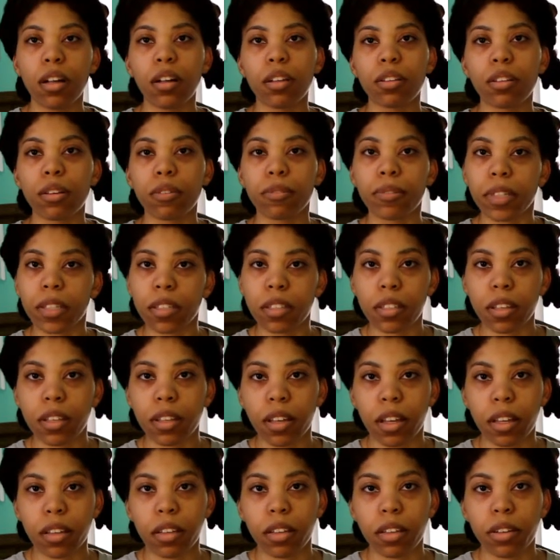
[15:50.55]
the first thing
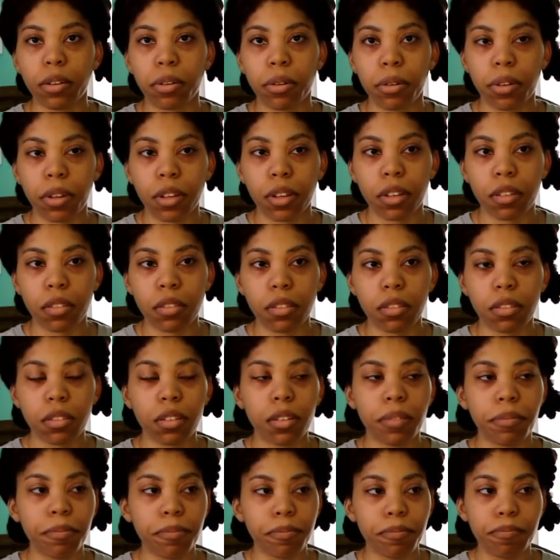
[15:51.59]
that they notice.
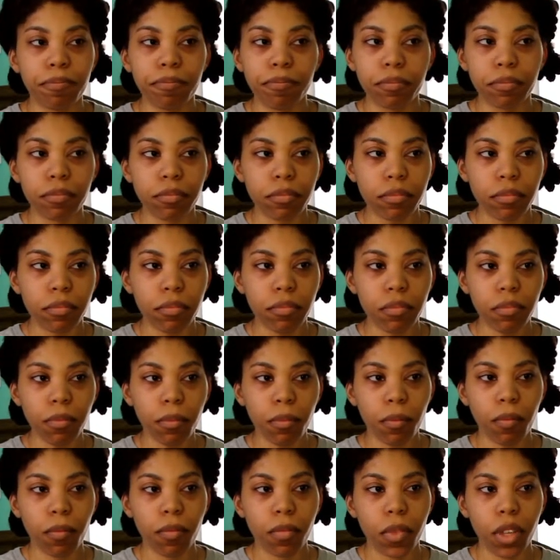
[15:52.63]

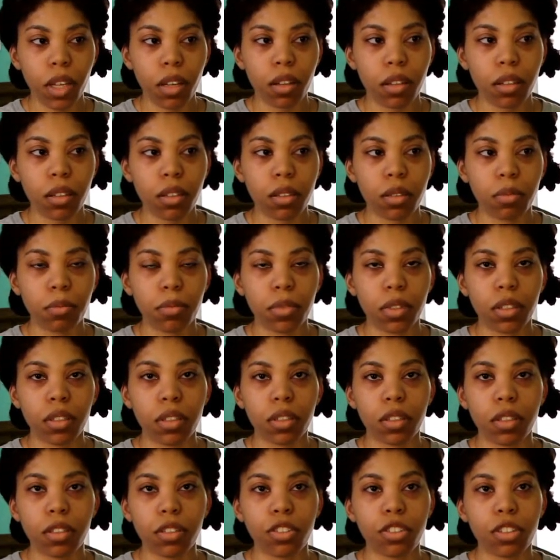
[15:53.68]

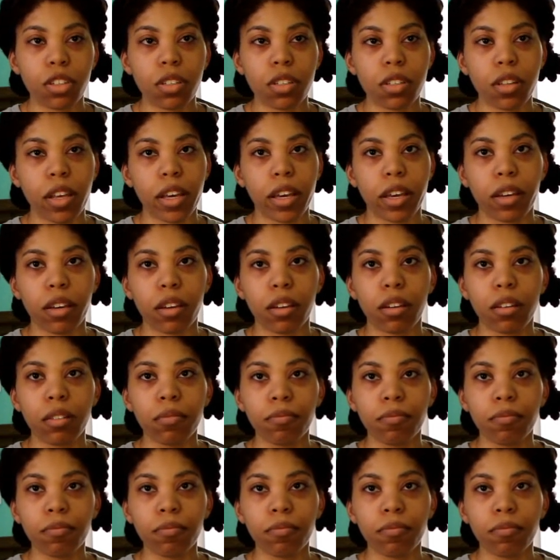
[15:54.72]
And just like